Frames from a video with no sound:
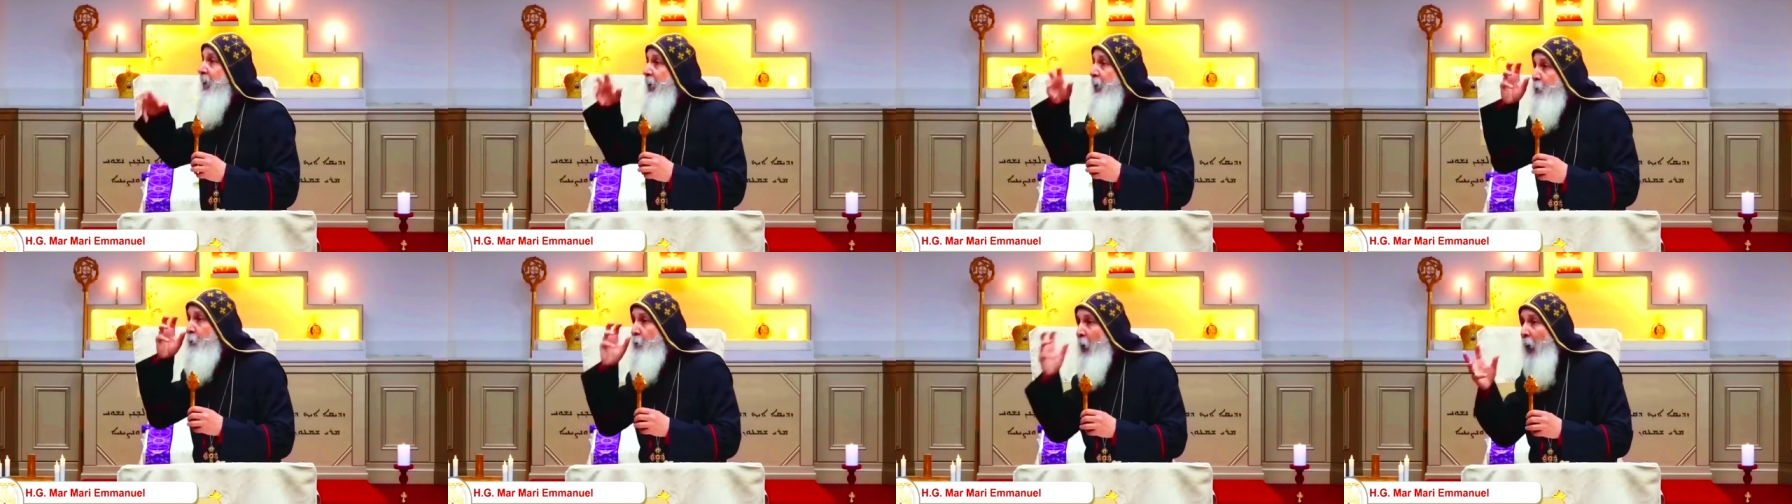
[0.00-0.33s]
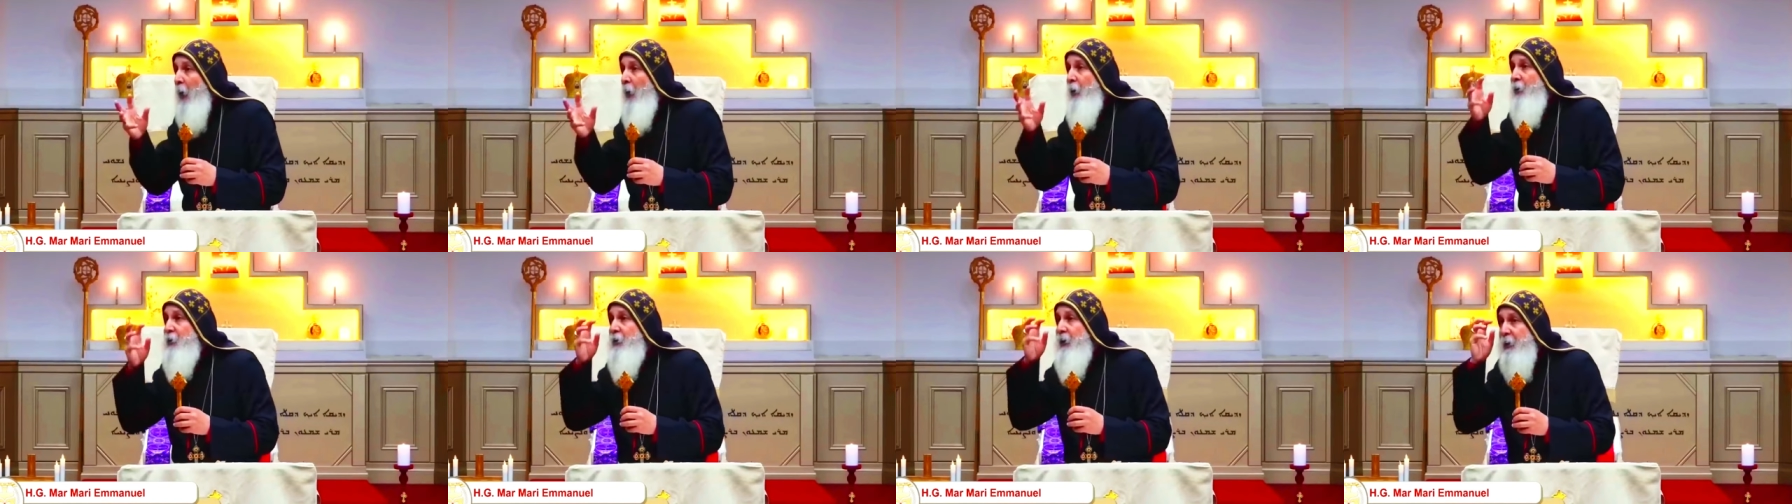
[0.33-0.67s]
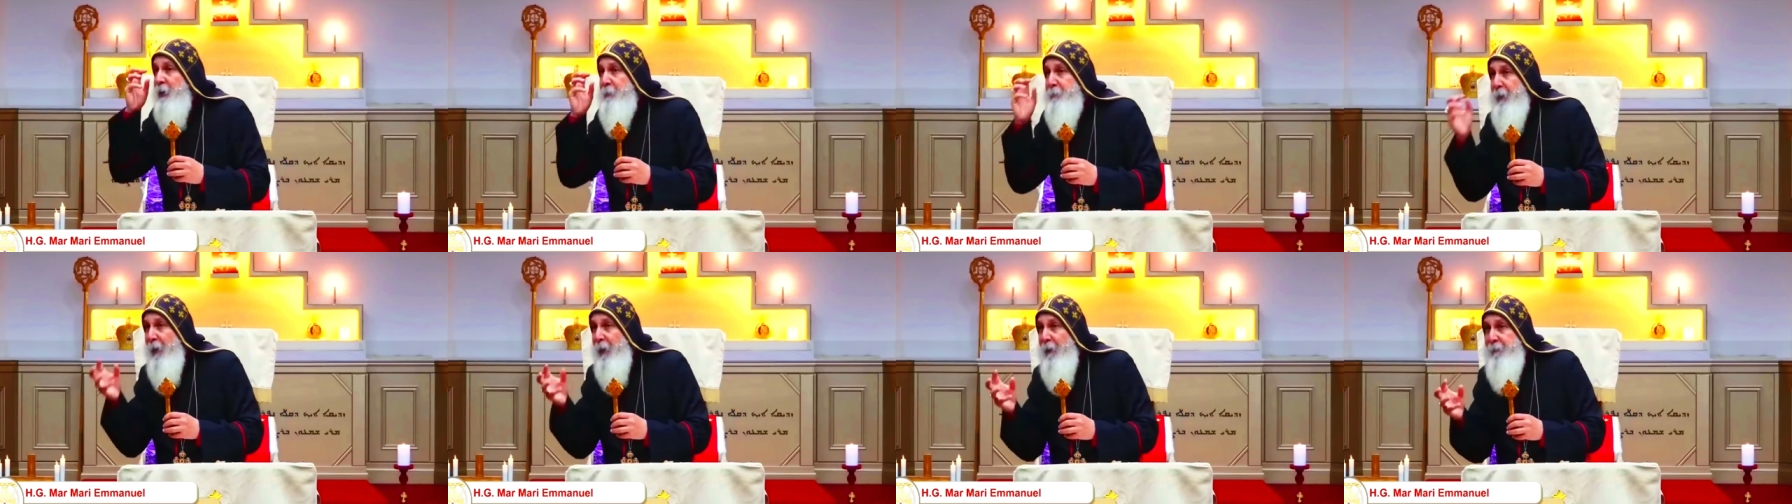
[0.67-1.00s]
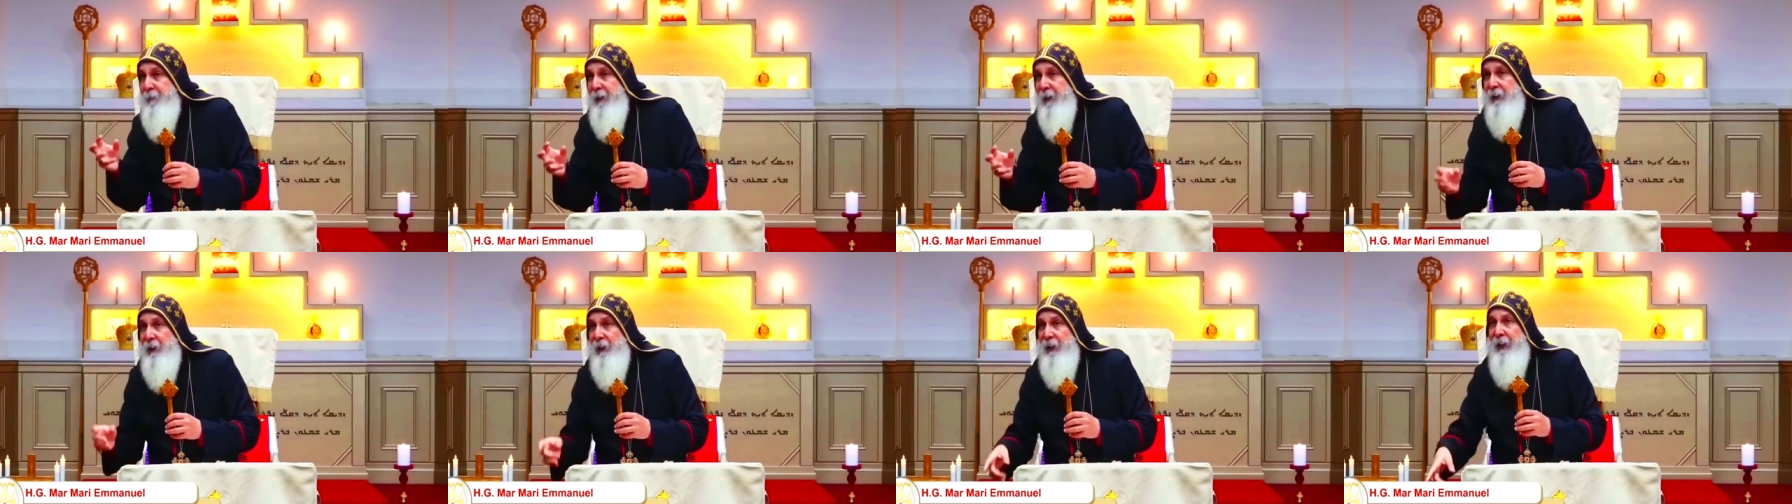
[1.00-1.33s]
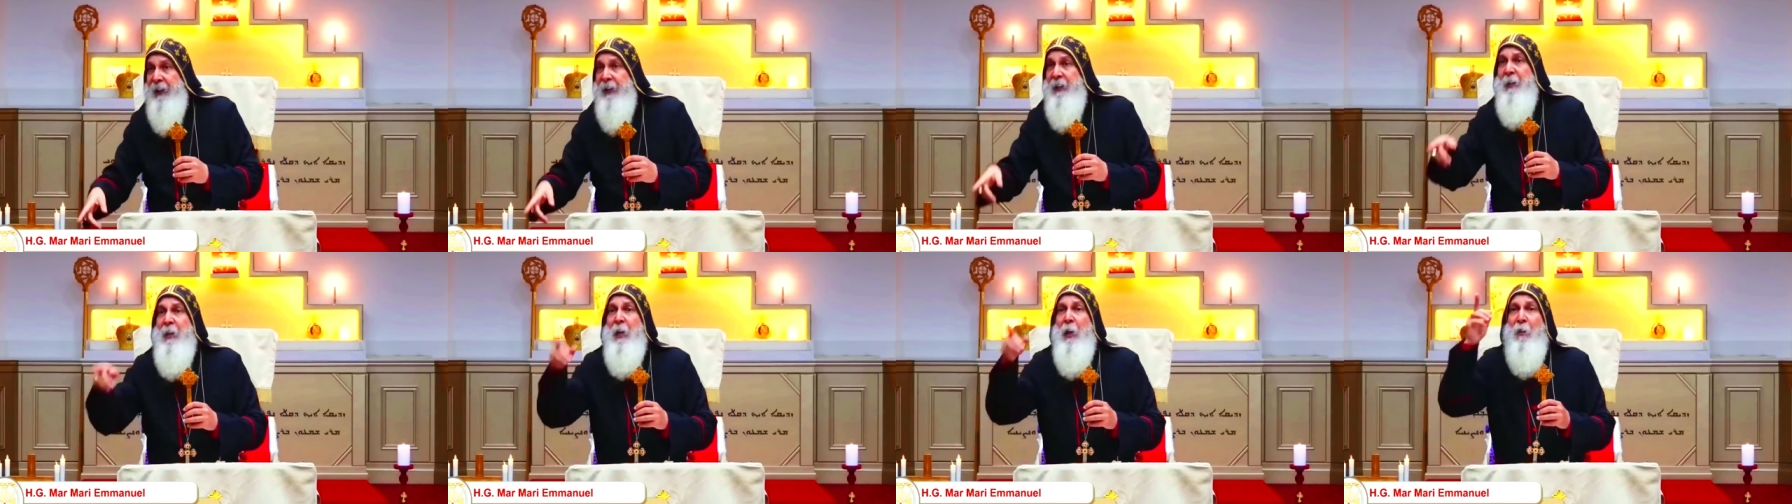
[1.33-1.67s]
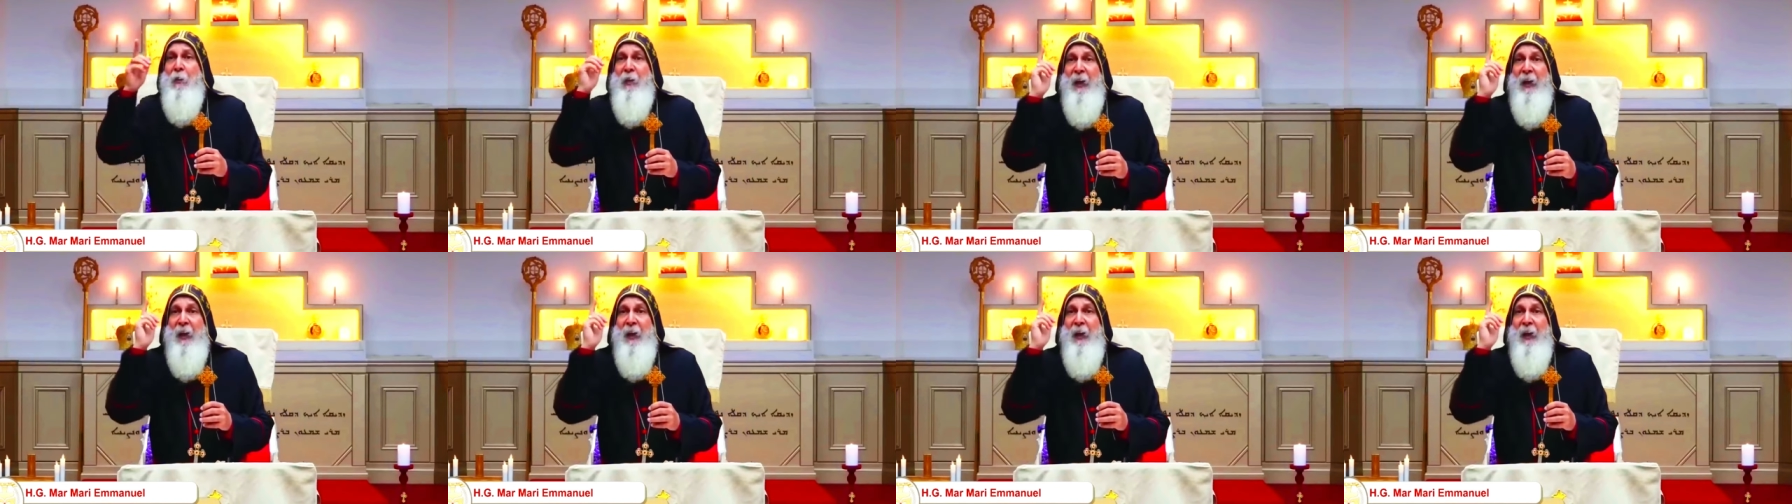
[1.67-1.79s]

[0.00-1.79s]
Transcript: He knows us perfectly.